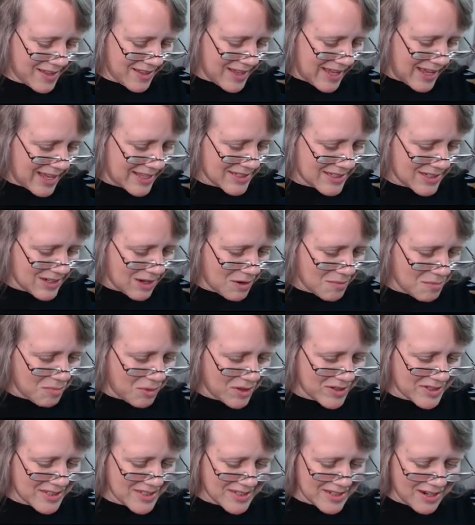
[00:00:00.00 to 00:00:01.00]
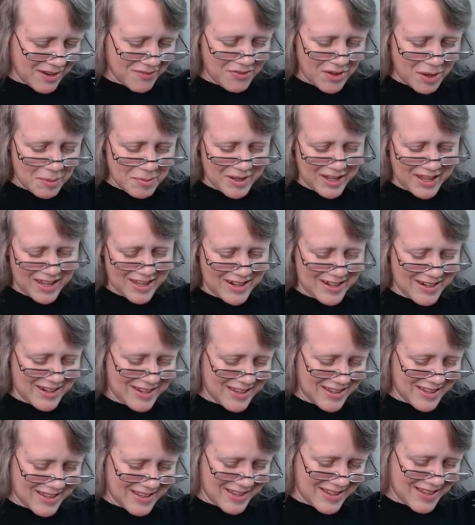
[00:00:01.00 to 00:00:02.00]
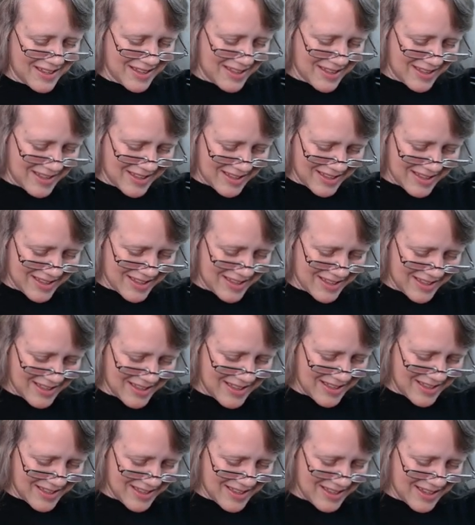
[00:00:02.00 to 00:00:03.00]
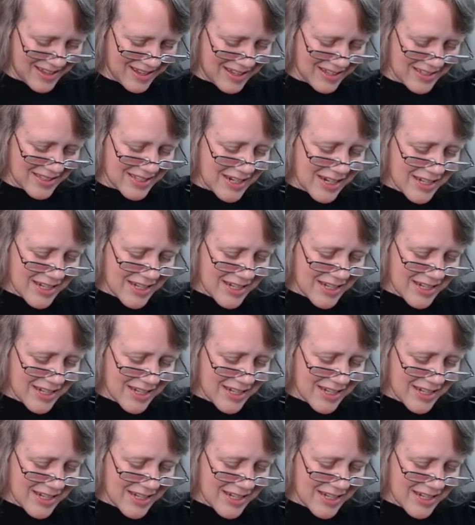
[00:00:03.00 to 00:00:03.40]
and start putting stuff up again because